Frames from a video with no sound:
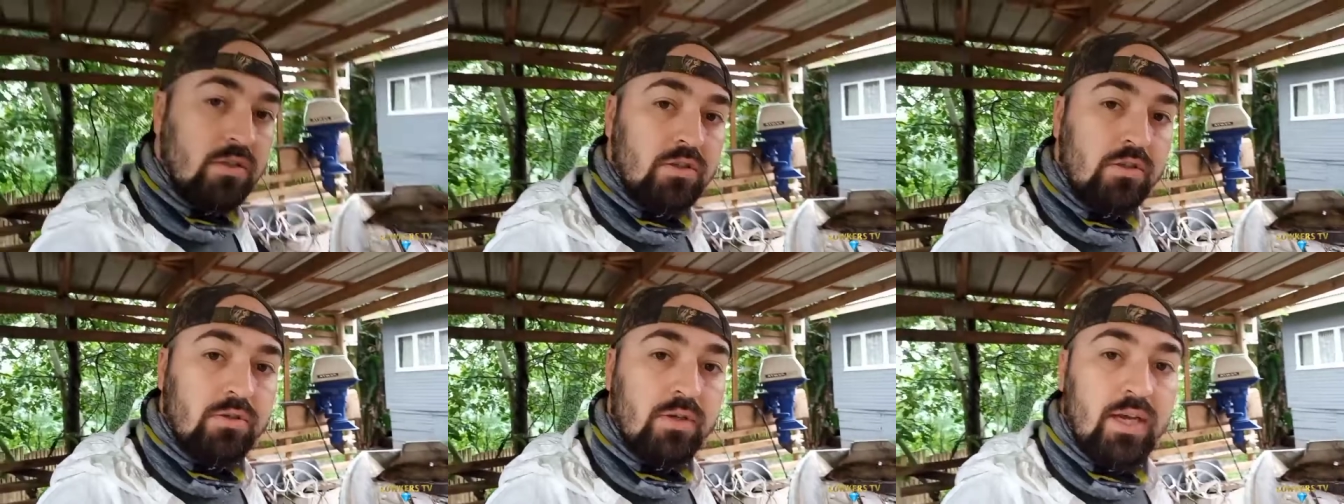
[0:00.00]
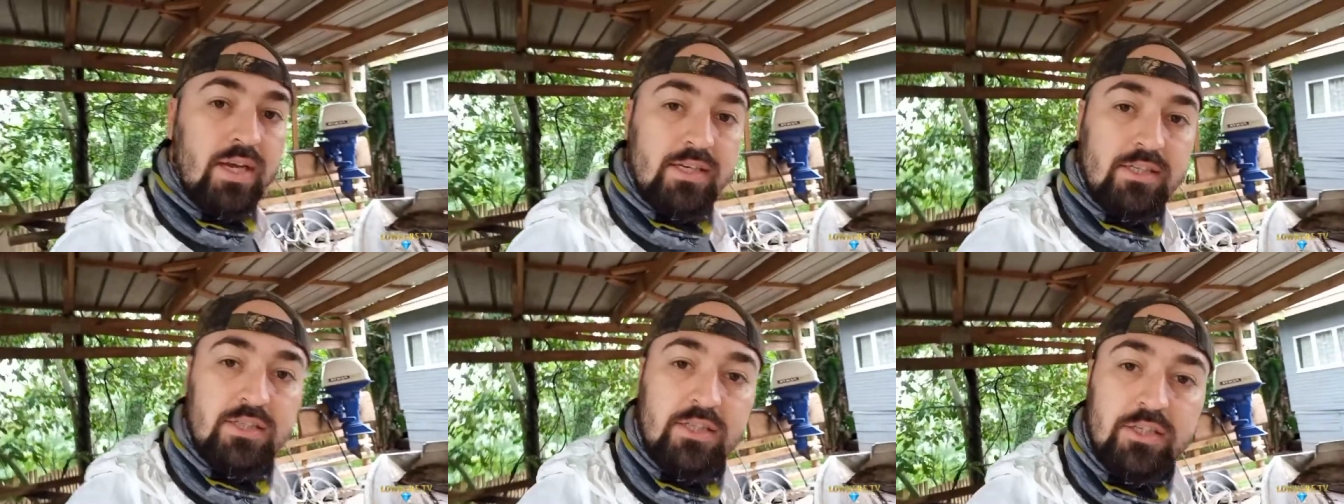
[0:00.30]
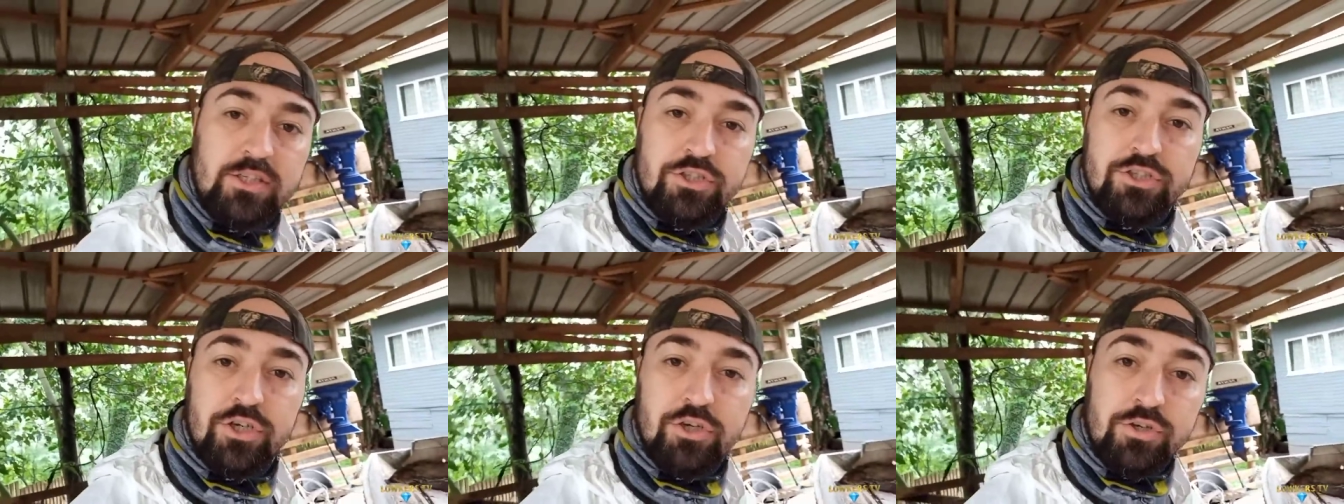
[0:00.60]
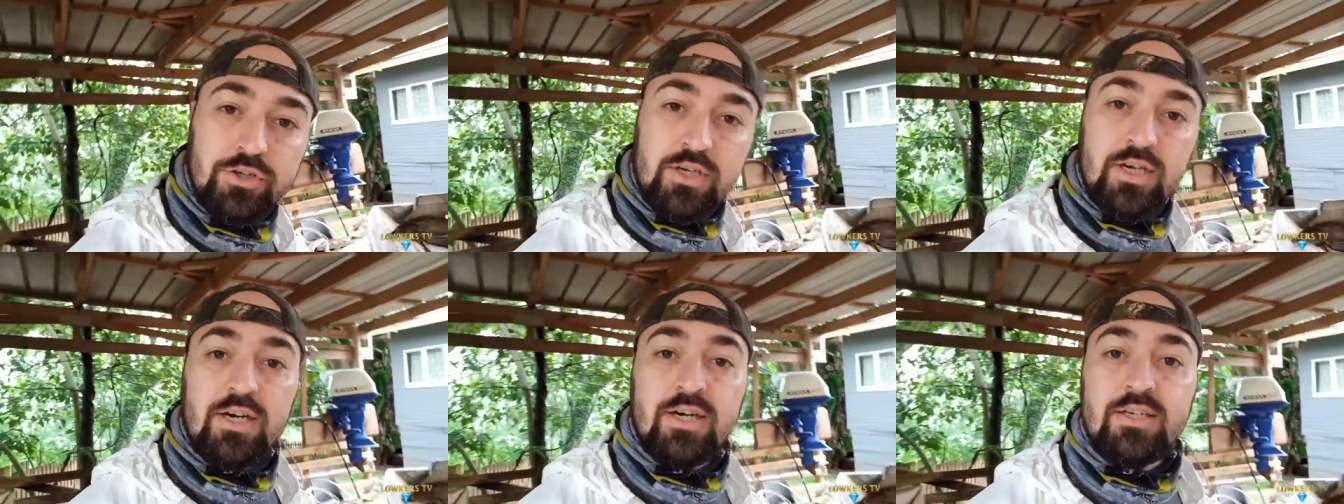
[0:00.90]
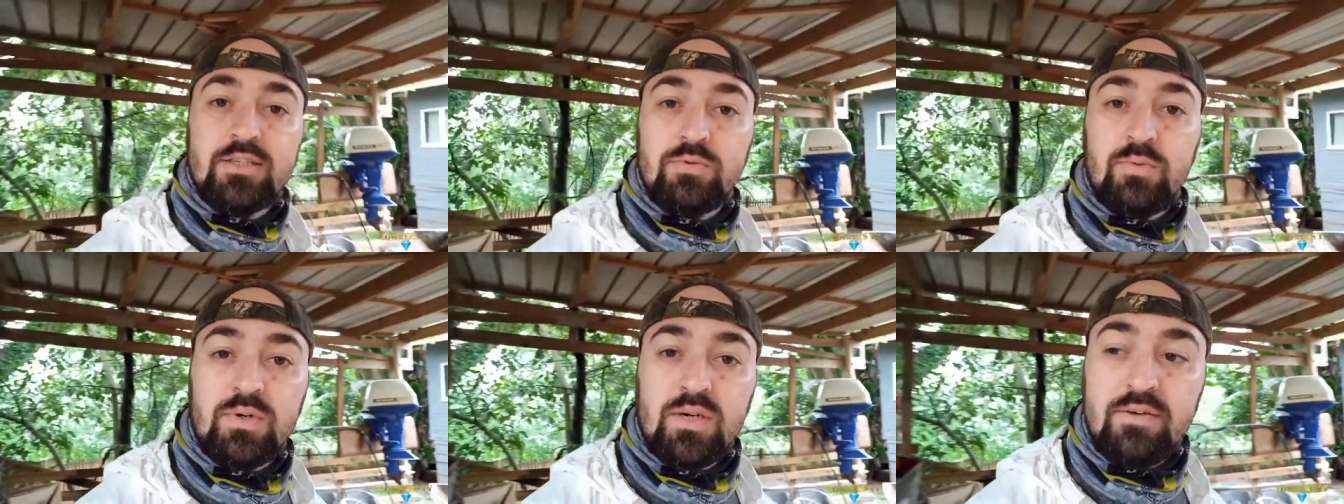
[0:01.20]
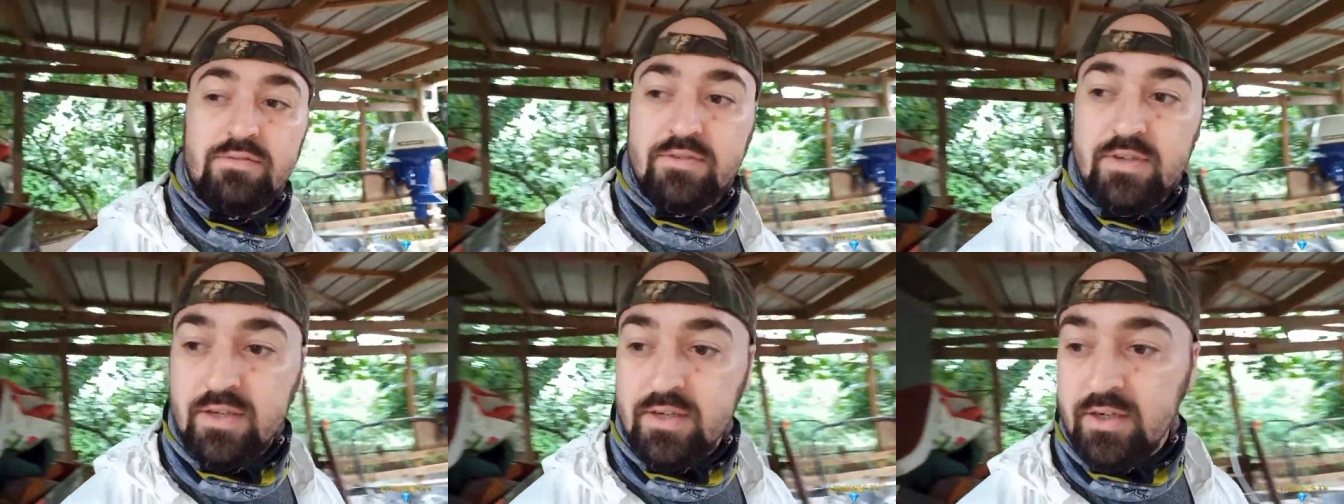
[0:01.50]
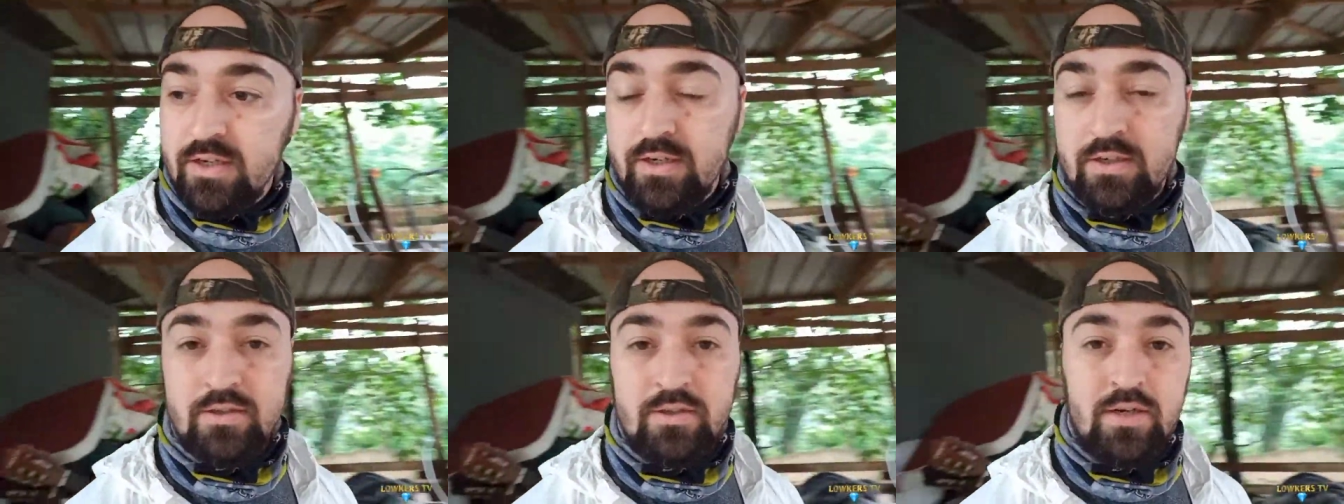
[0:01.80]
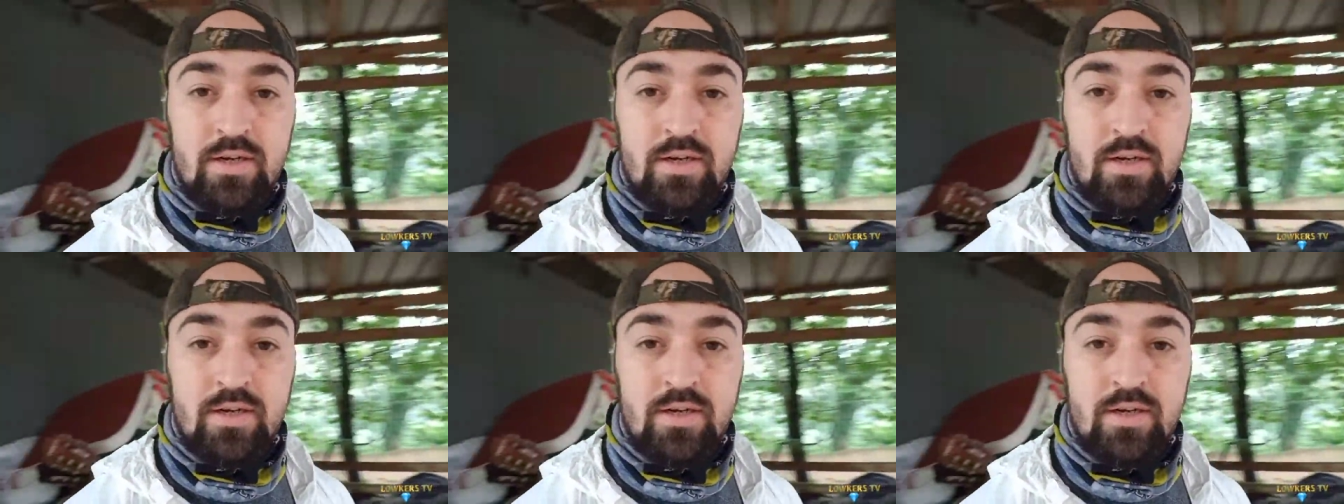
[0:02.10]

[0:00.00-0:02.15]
to actually show you guys what I've done and did